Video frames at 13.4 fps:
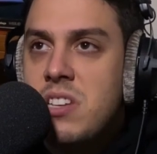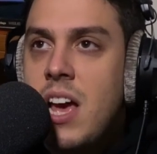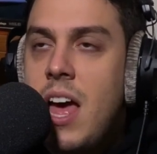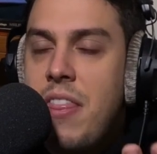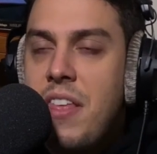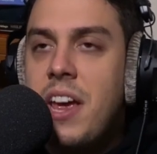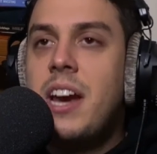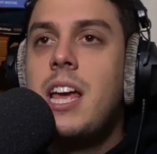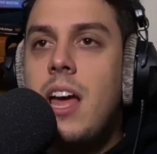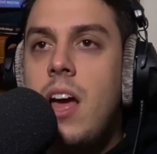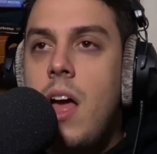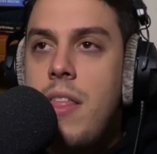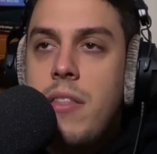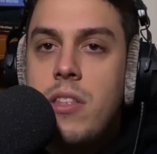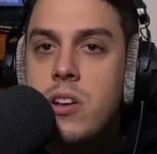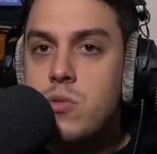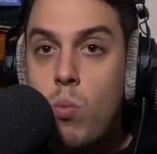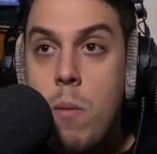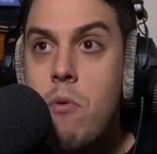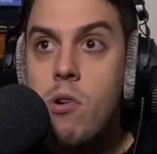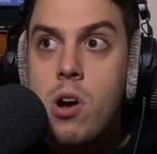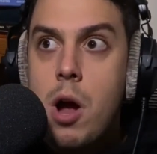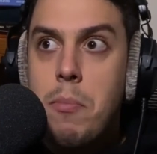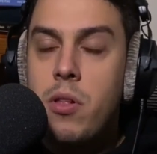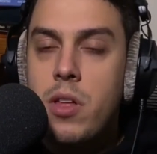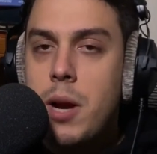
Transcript: And then you gotta get, and then there's one more car pulling up,